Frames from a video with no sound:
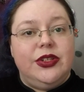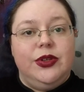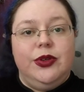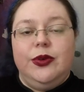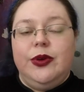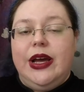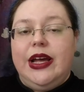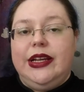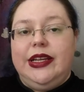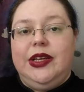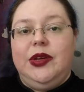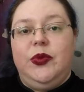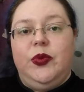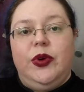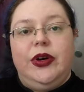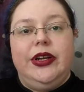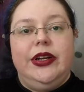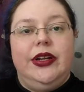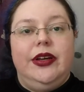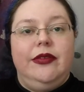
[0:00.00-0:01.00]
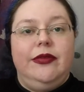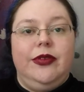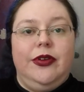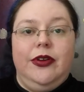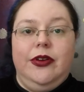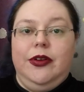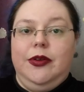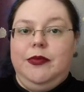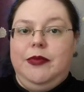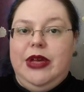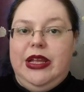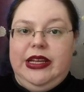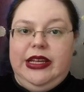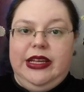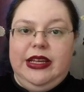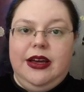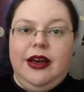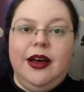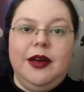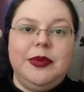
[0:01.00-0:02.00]
to any one of her
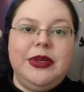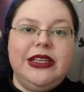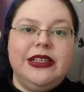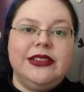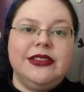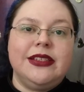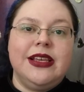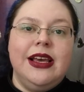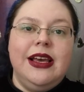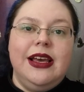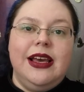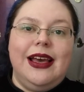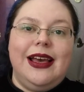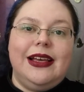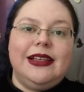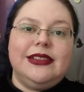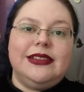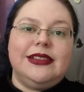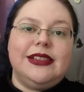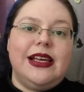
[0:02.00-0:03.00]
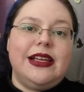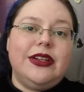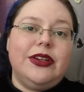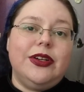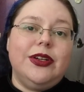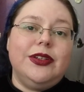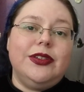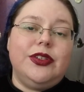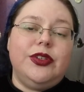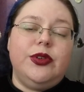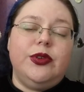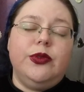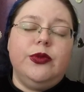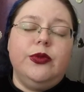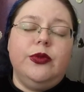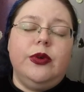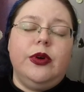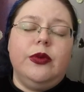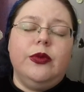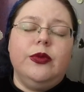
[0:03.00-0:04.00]
many hobbies has led her
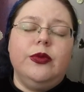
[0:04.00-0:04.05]
to